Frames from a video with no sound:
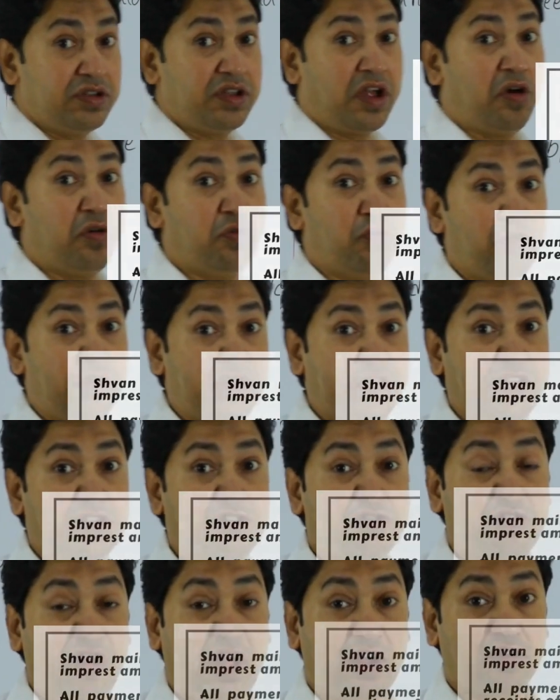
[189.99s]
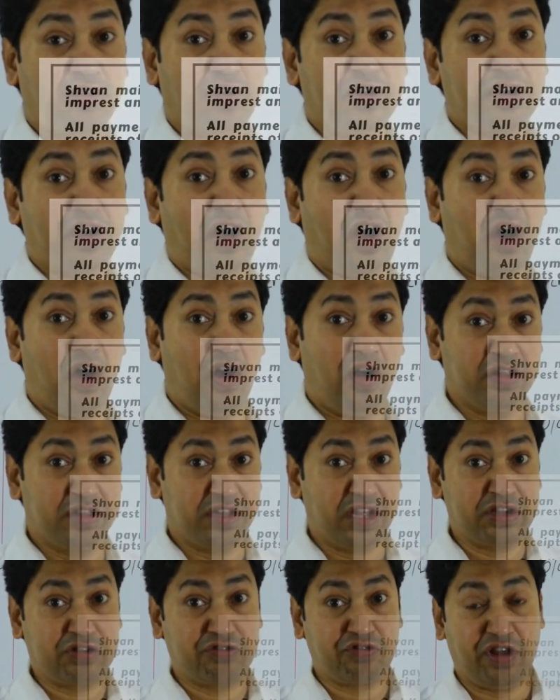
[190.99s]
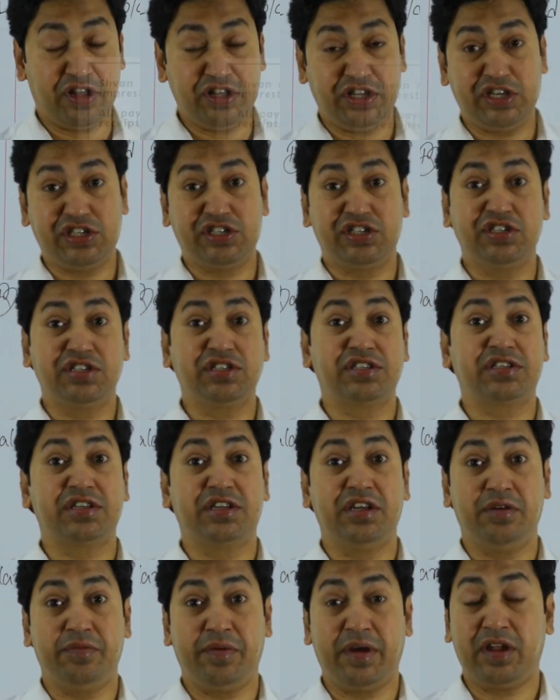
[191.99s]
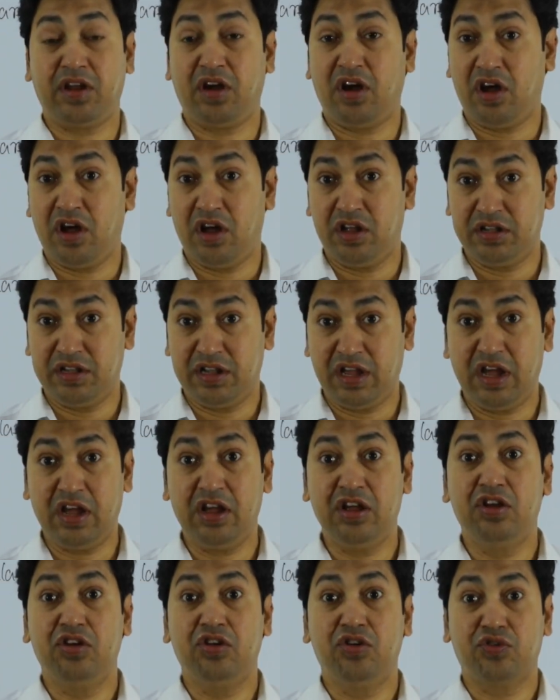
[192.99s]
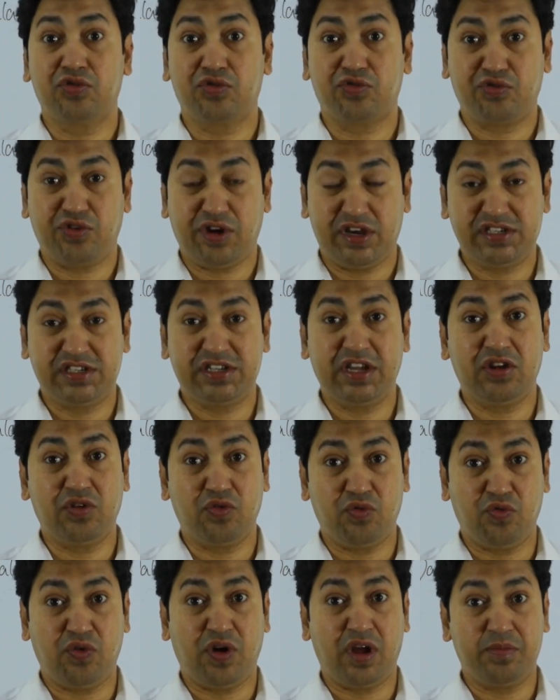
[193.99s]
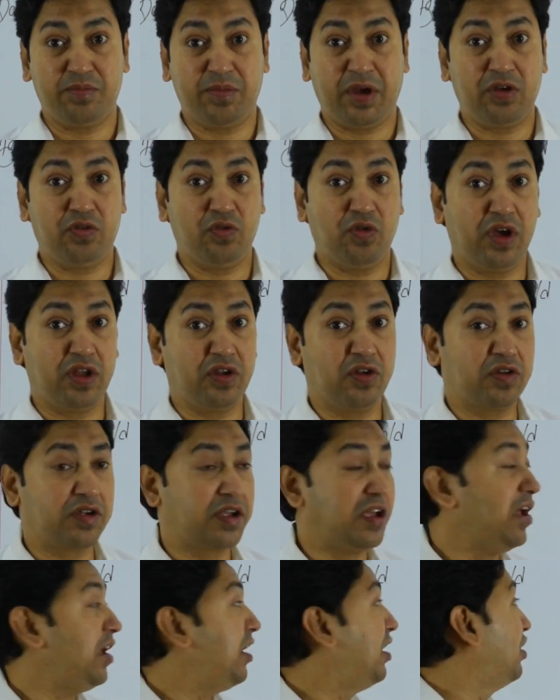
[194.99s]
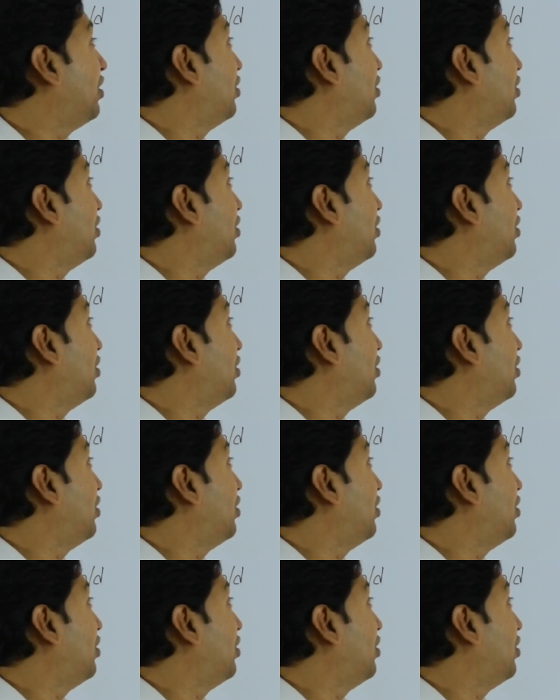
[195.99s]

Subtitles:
Now we need to record all the transactions given on the question one by one, okay?